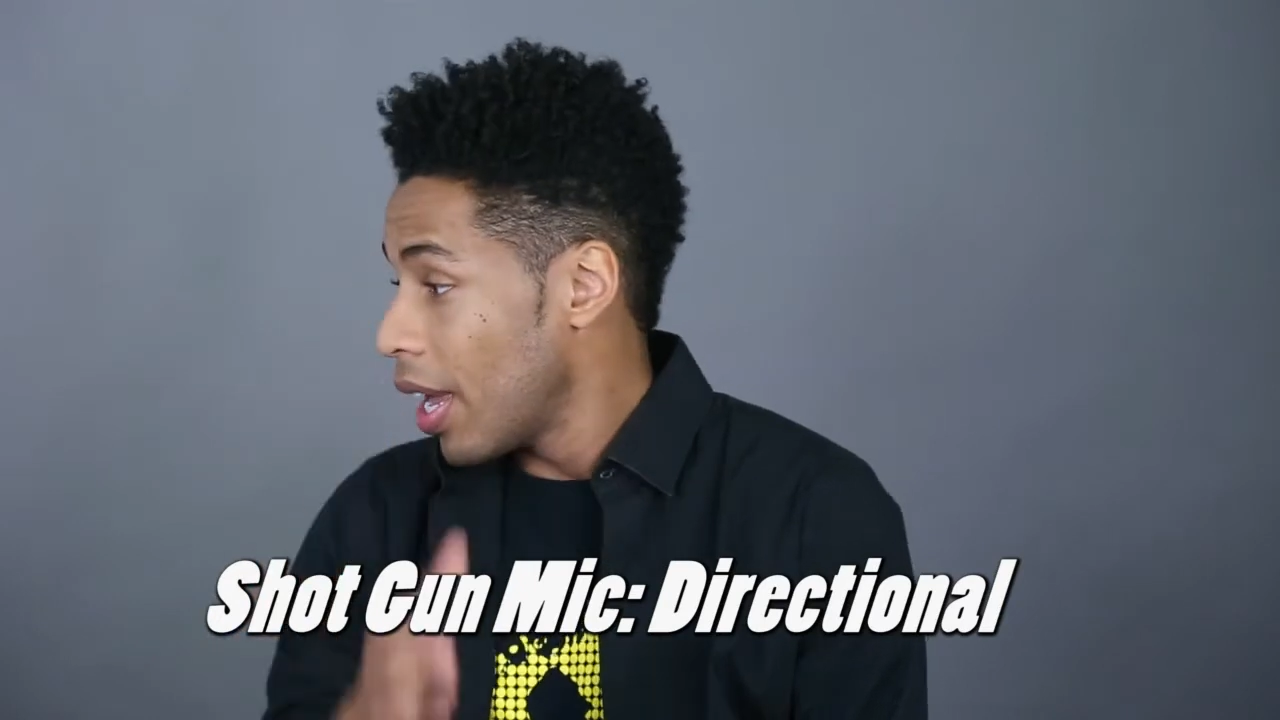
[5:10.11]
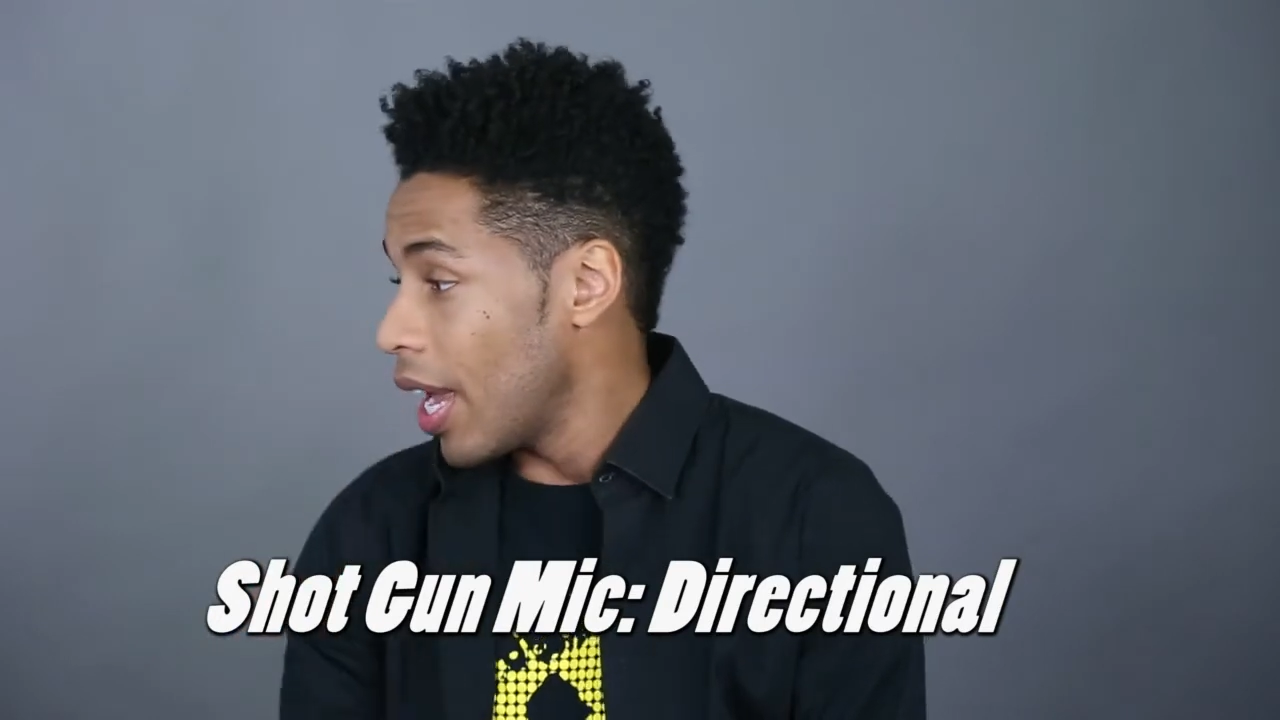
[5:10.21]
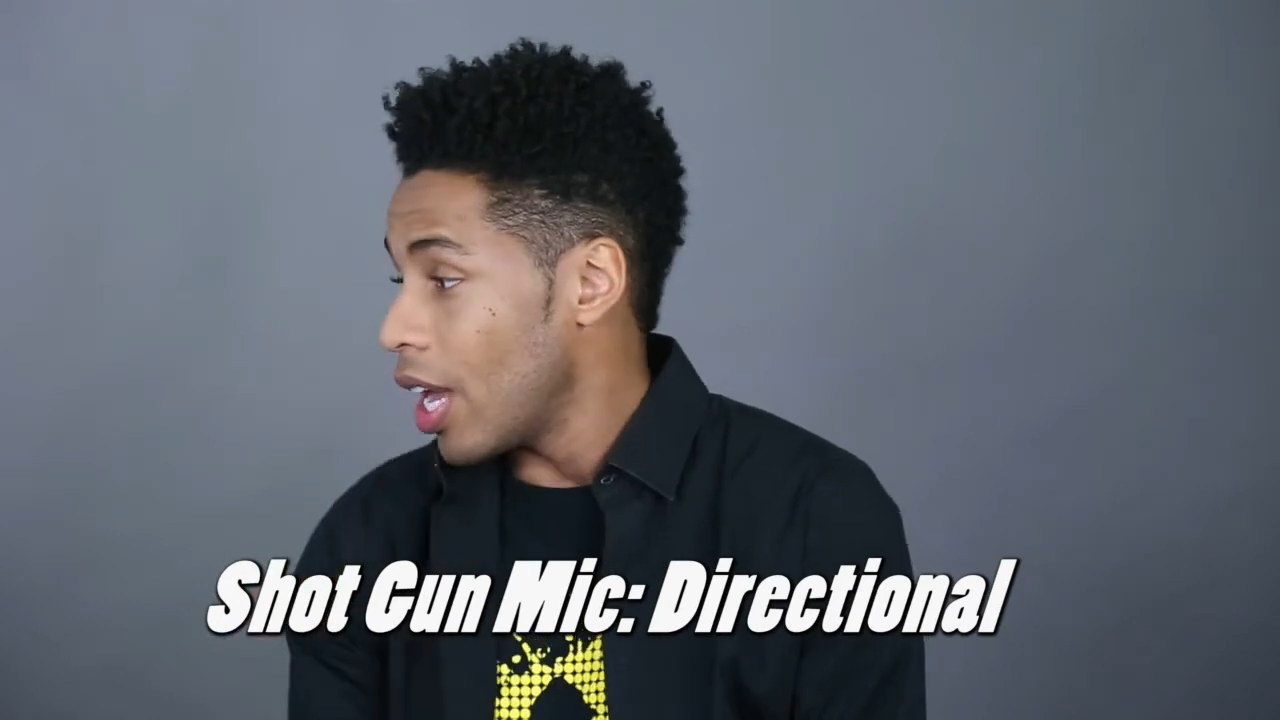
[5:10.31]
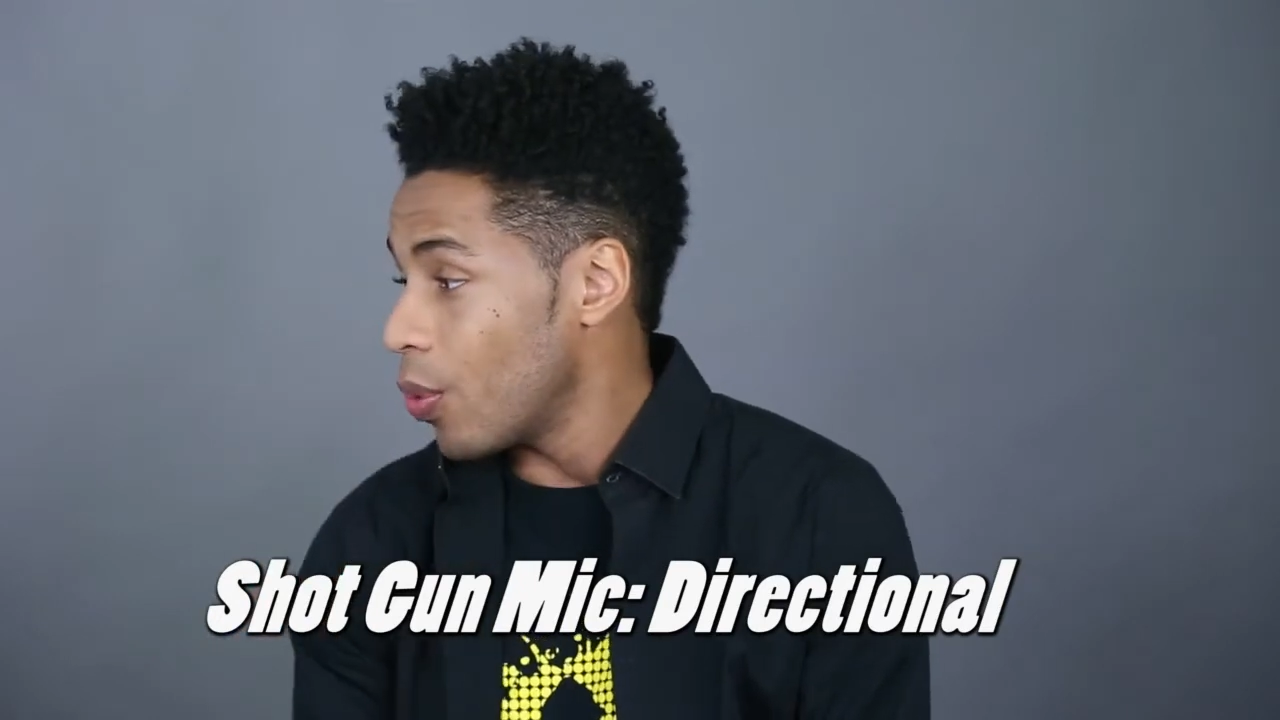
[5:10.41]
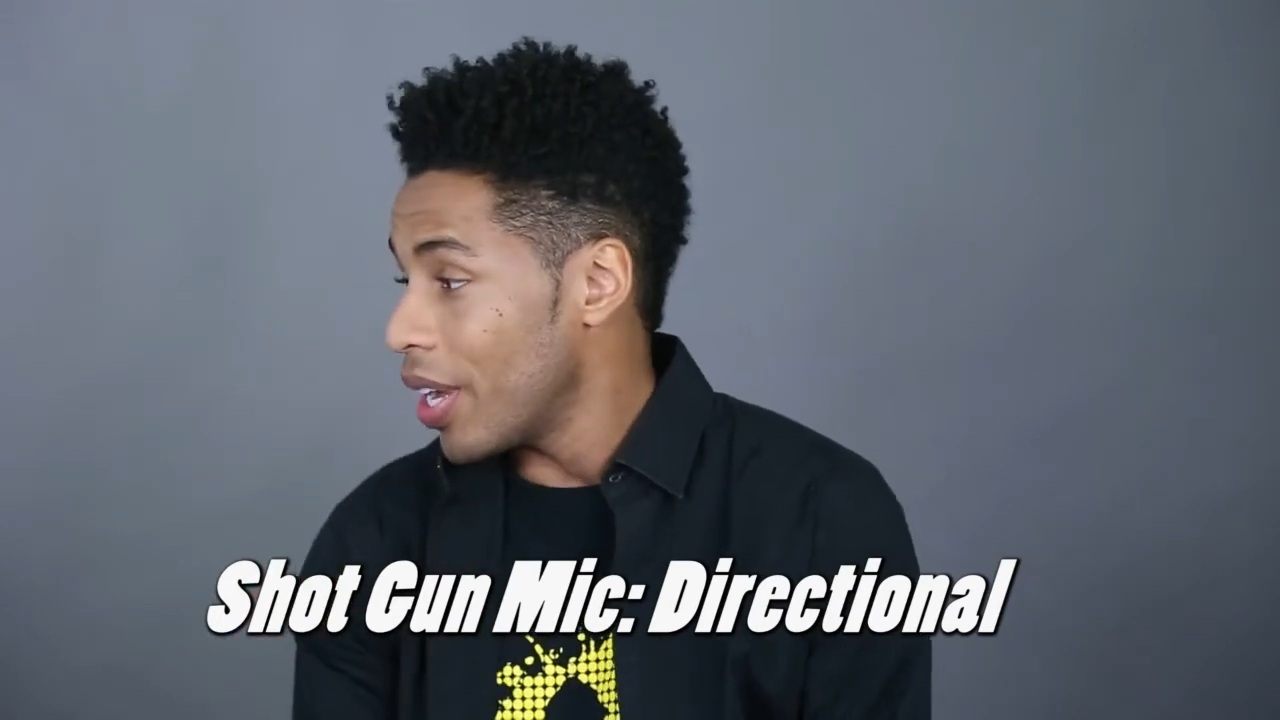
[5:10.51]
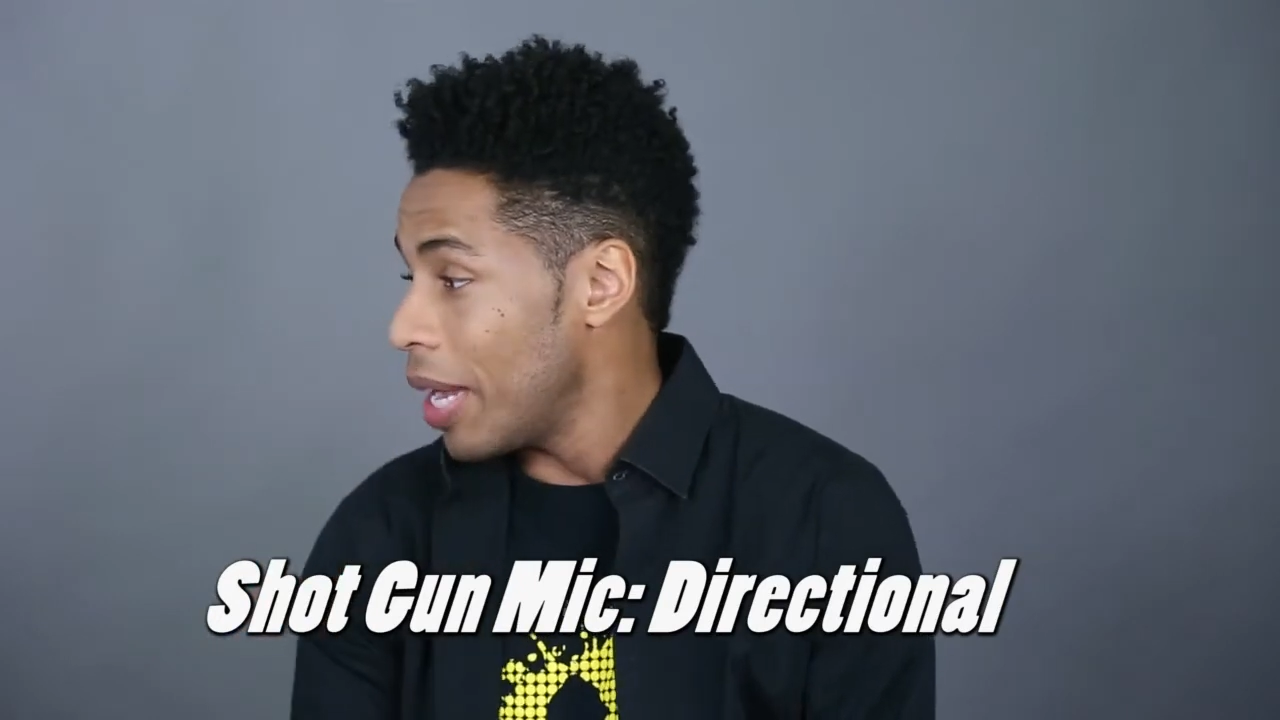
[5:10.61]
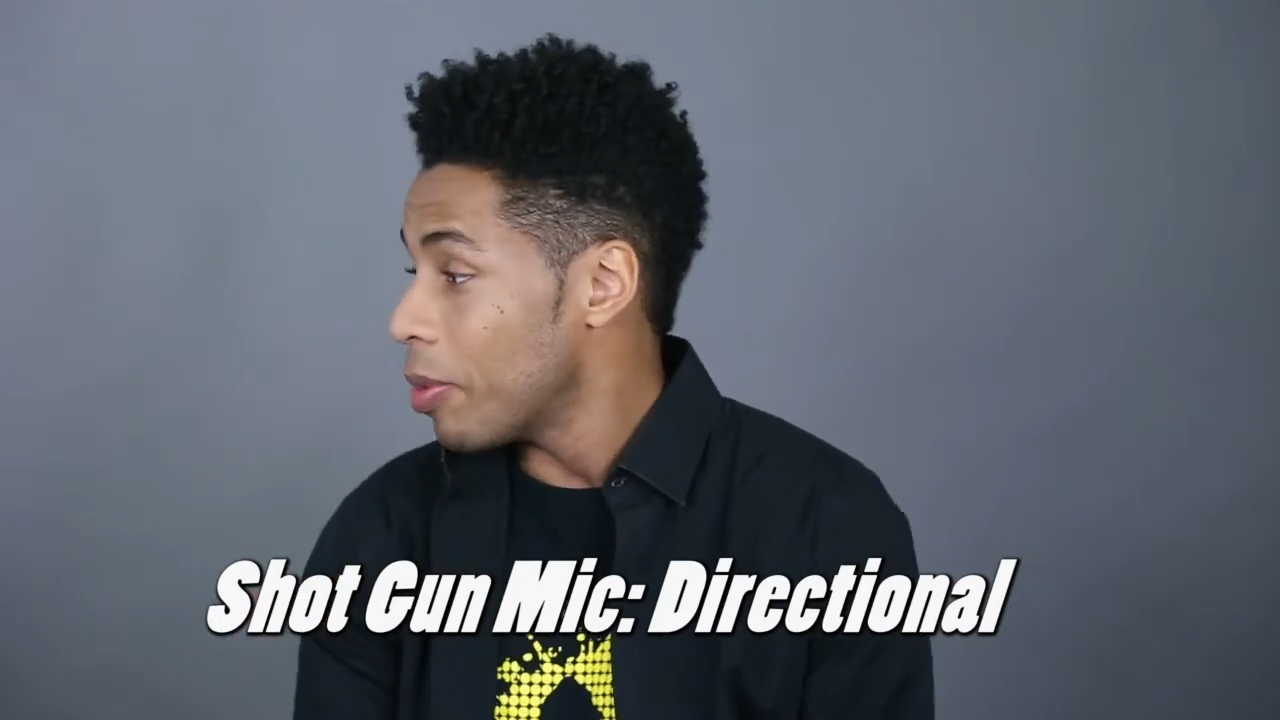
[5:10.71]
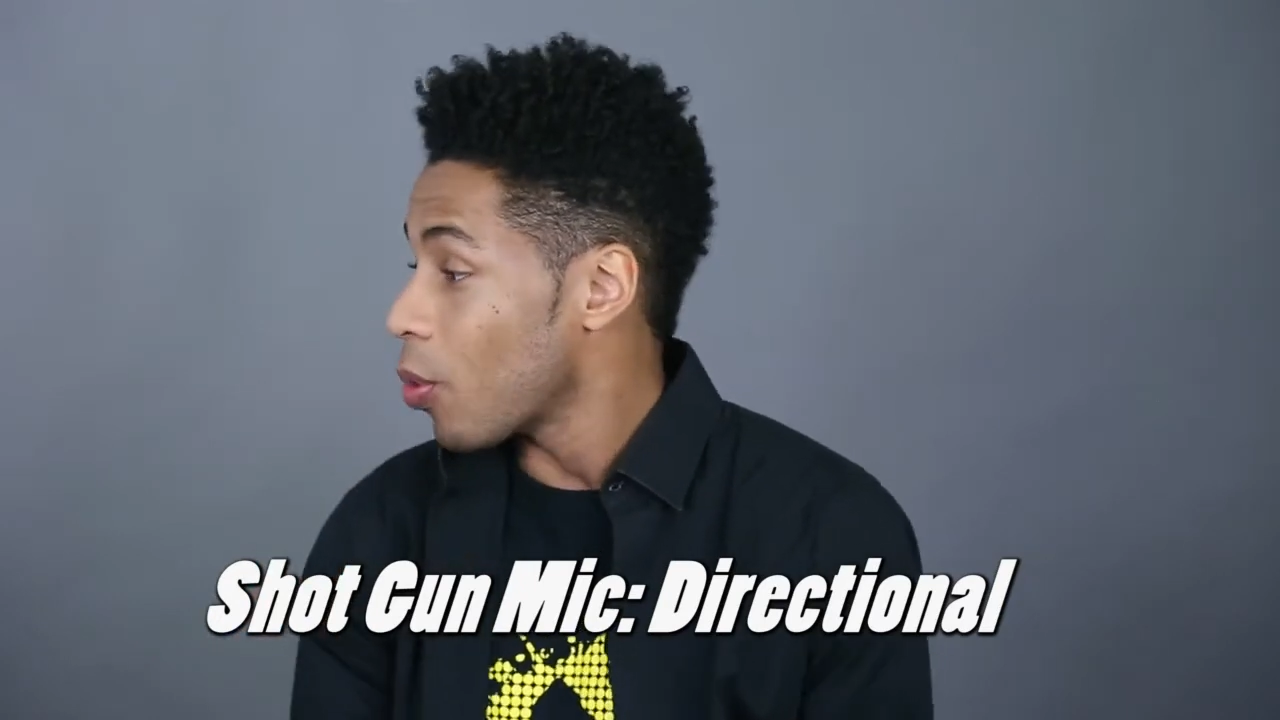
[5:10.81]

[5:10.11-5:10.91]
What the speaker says: and we aim it